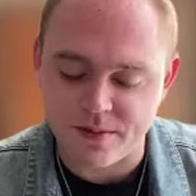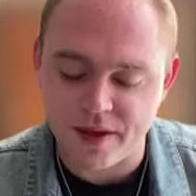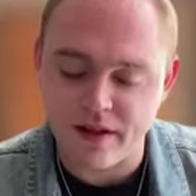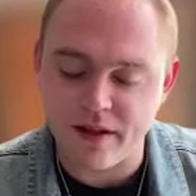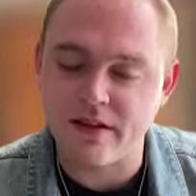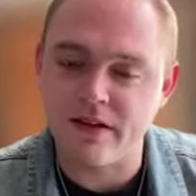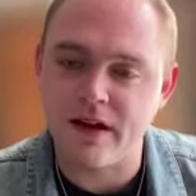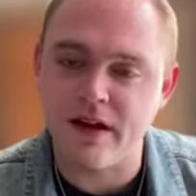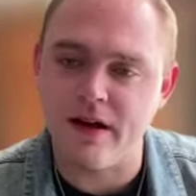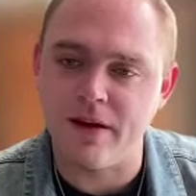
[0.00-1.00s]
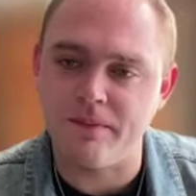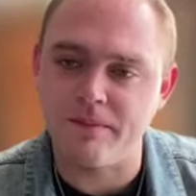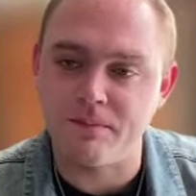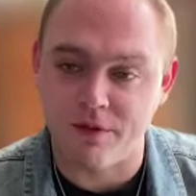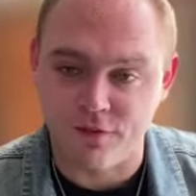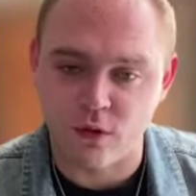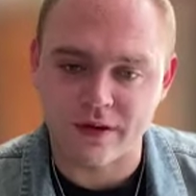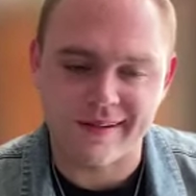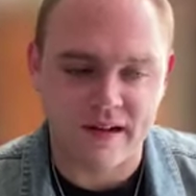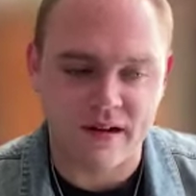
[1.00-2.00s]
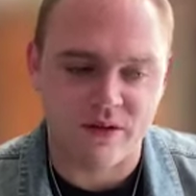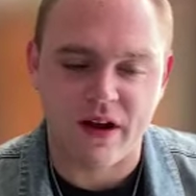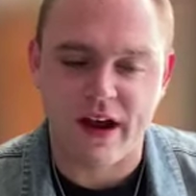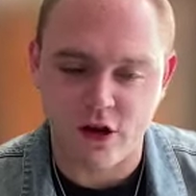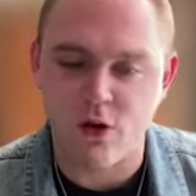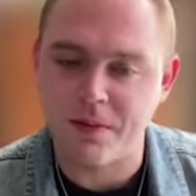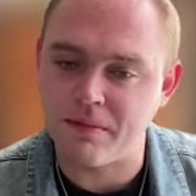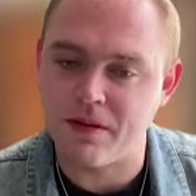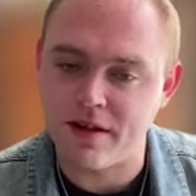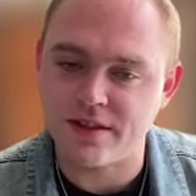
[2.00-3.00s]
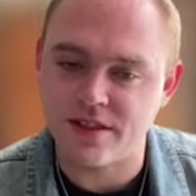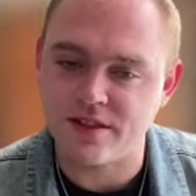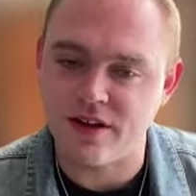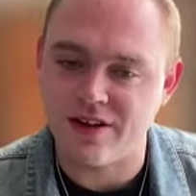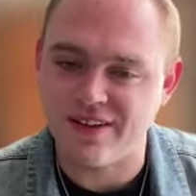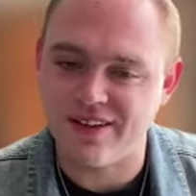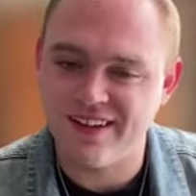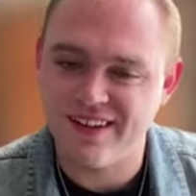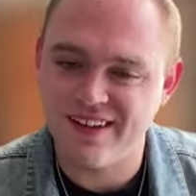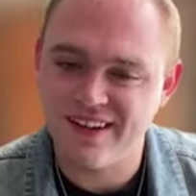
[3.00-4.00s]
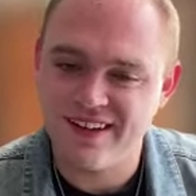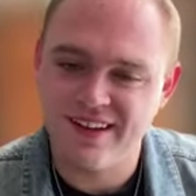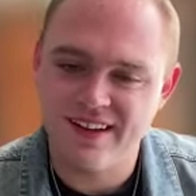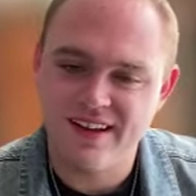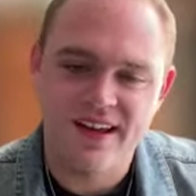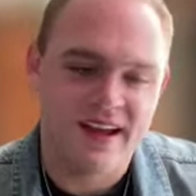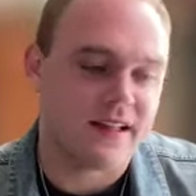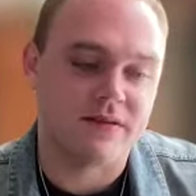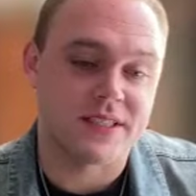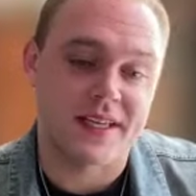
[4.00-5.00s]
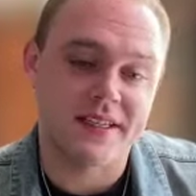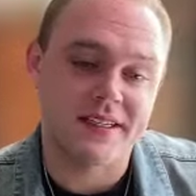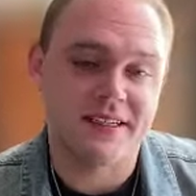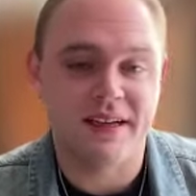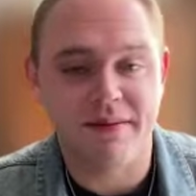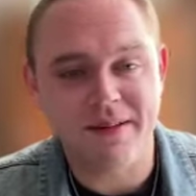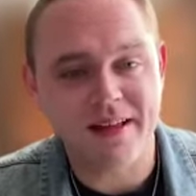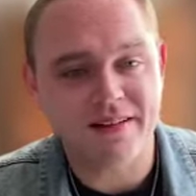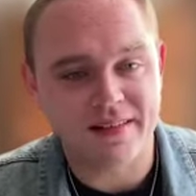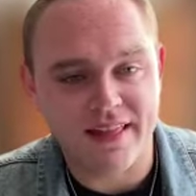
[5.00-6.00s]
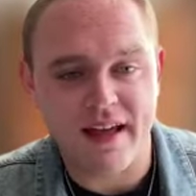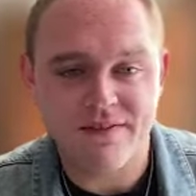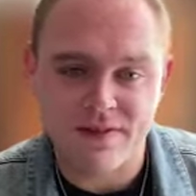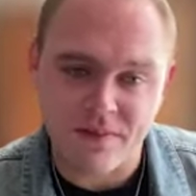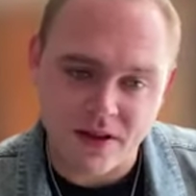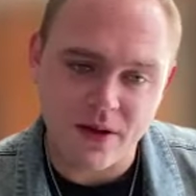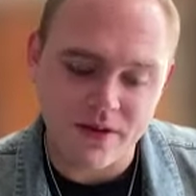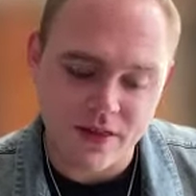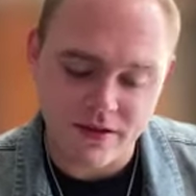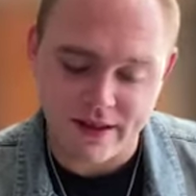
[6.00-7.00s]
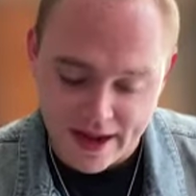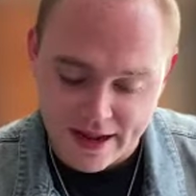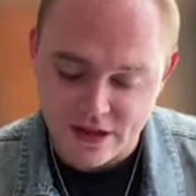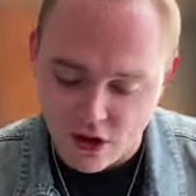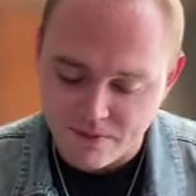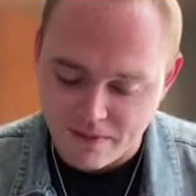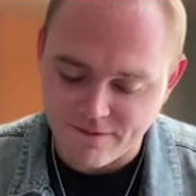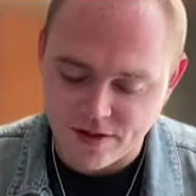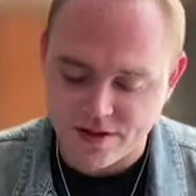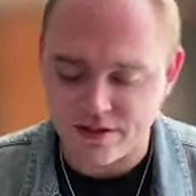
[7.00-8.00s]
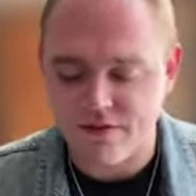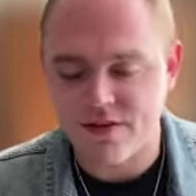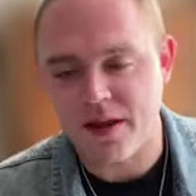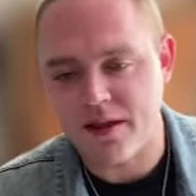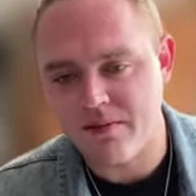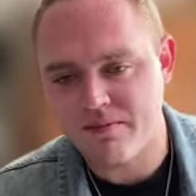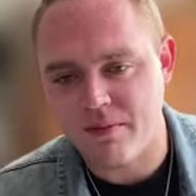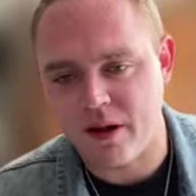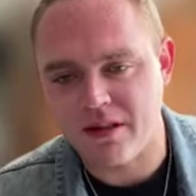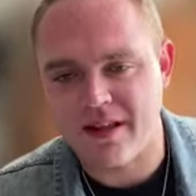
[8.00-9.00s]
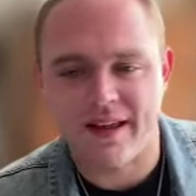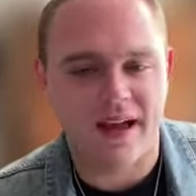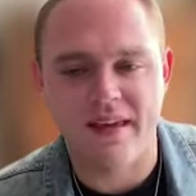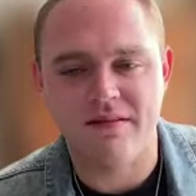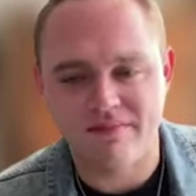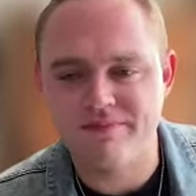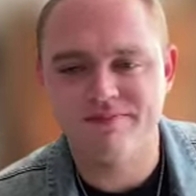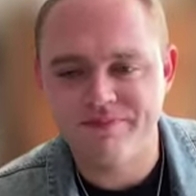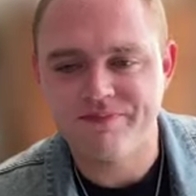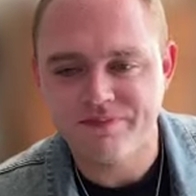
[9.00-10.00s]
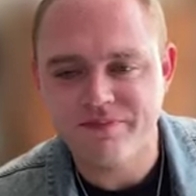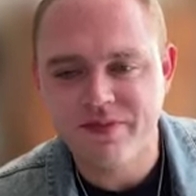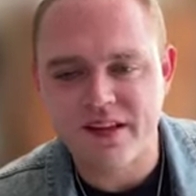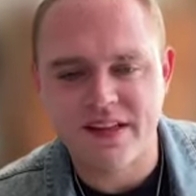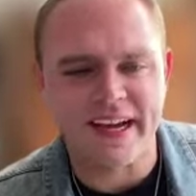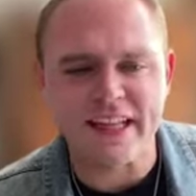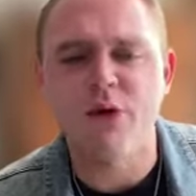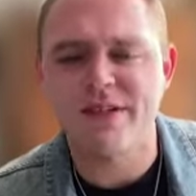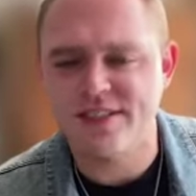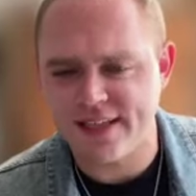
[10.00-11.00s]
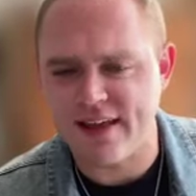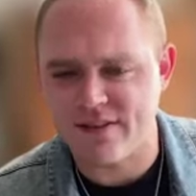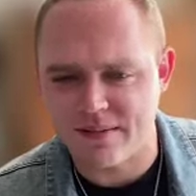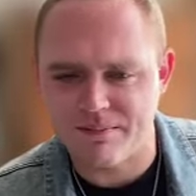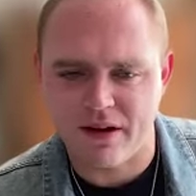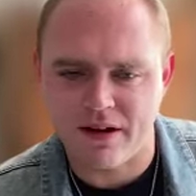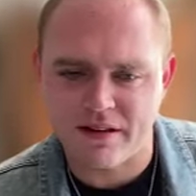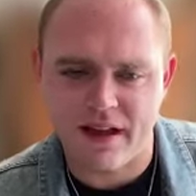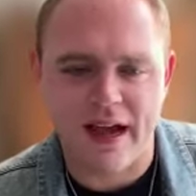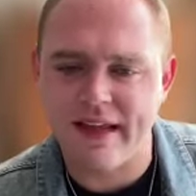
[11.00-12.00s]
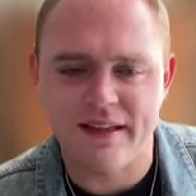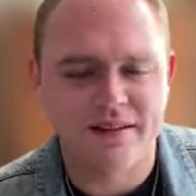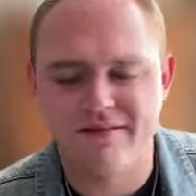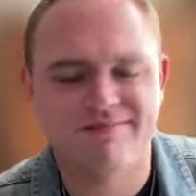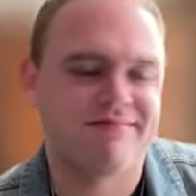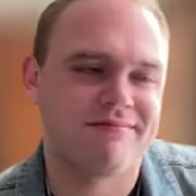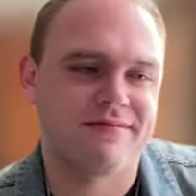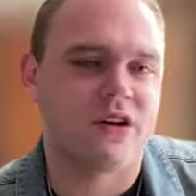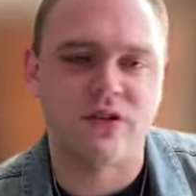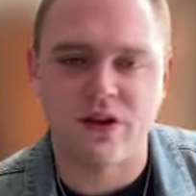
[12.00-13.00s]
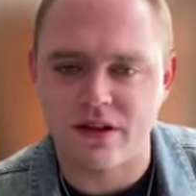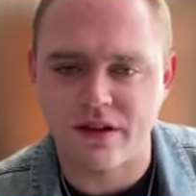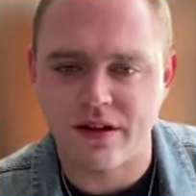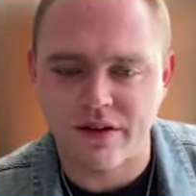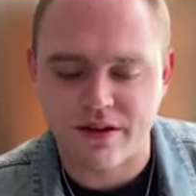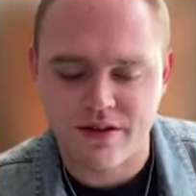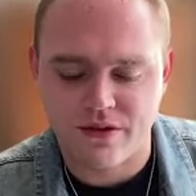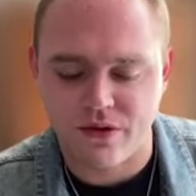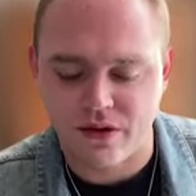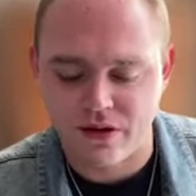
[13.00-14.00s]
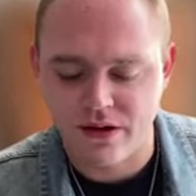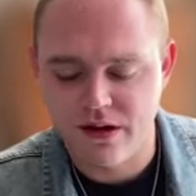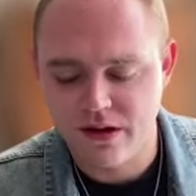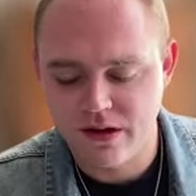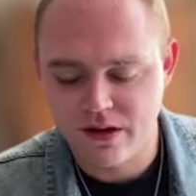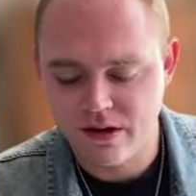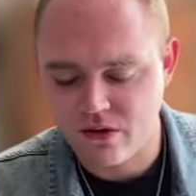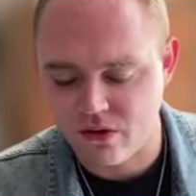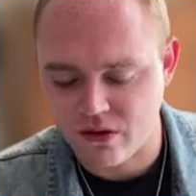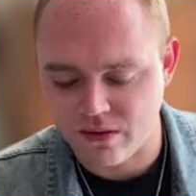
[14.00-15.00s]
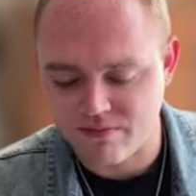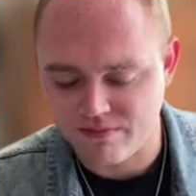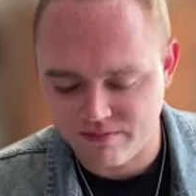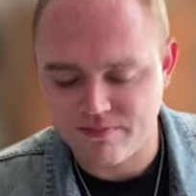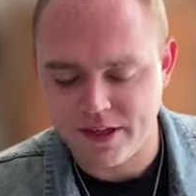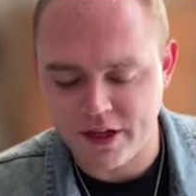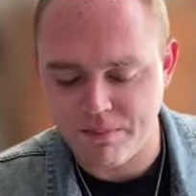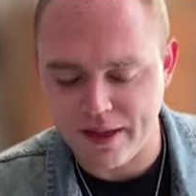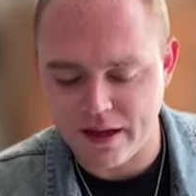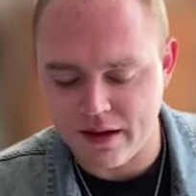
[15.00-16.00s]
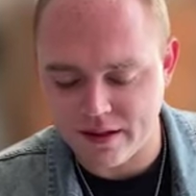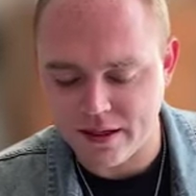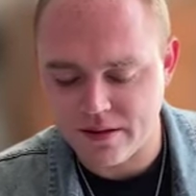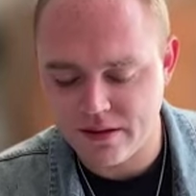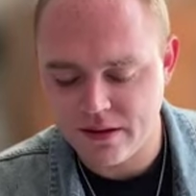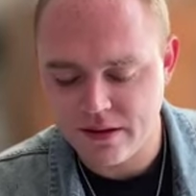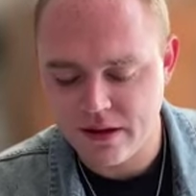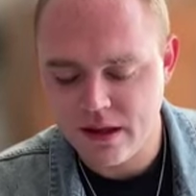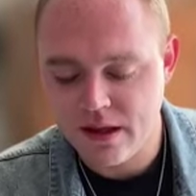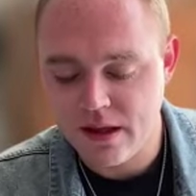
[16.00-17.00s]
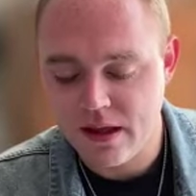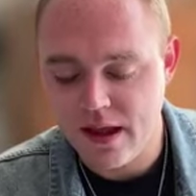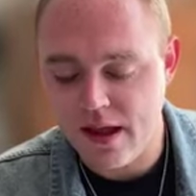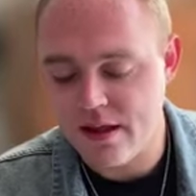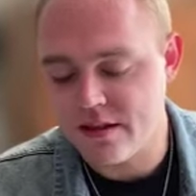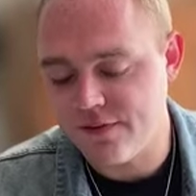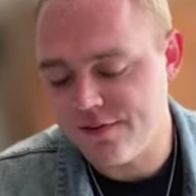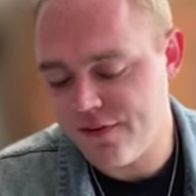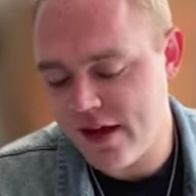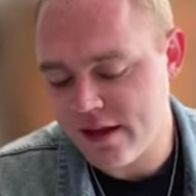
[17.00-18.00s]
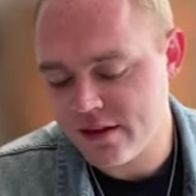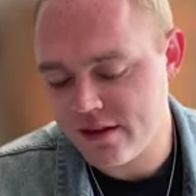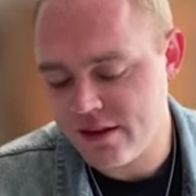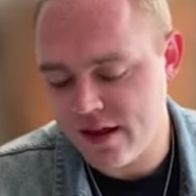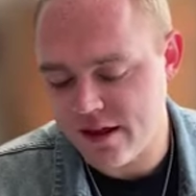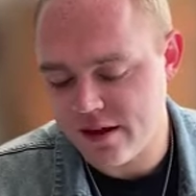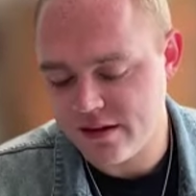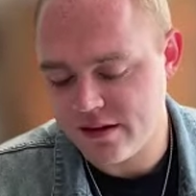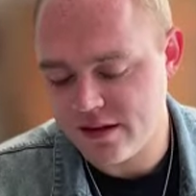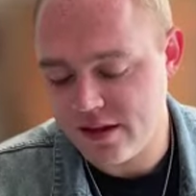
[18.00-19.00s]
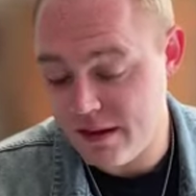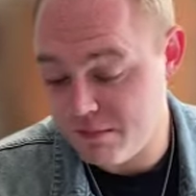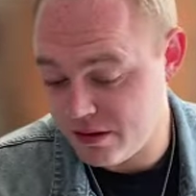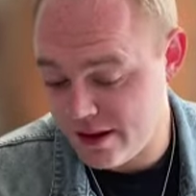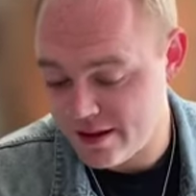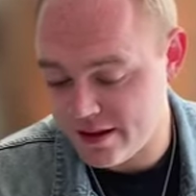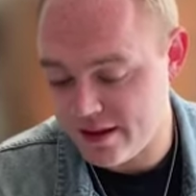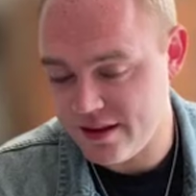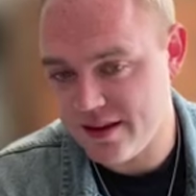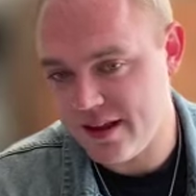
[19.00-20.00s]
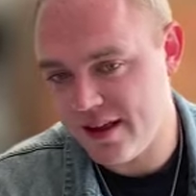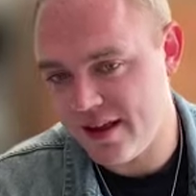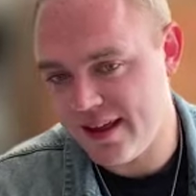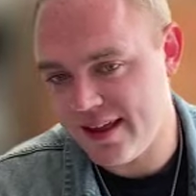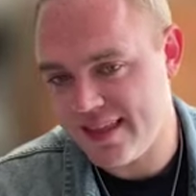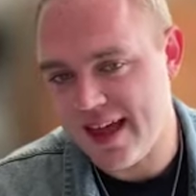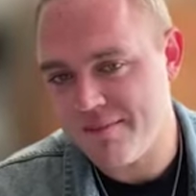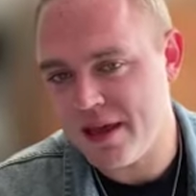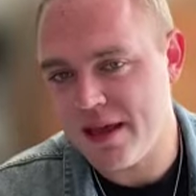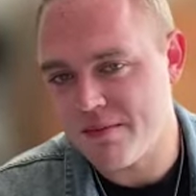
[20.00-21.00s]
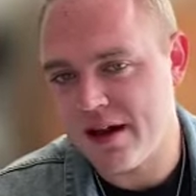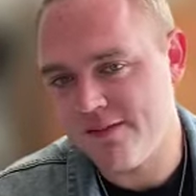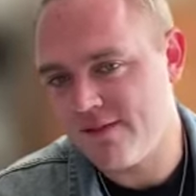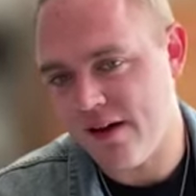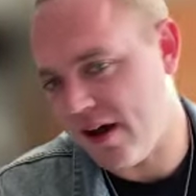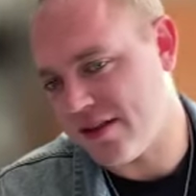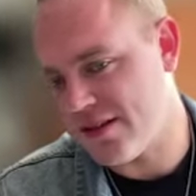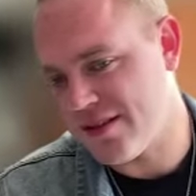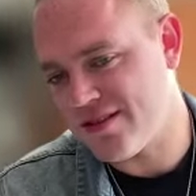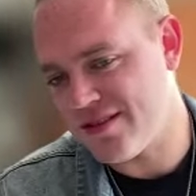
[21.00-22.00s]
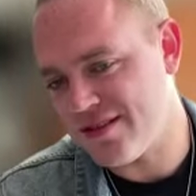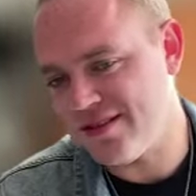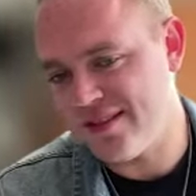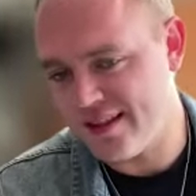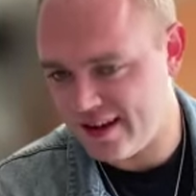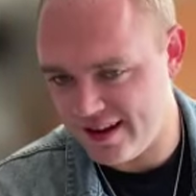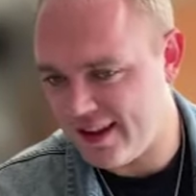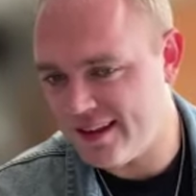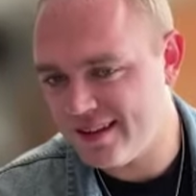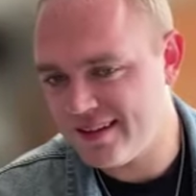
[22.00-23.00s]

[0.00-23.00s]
to me um, before the show, I hope he plays this song. And hmm. I was like, I'm not that familiar with it. Like, I know Memphis lives in me, but like, I, like, I know it's David, but I don't know the lyrics or, or, you know, big on it. The fact that he played it and that made my father's night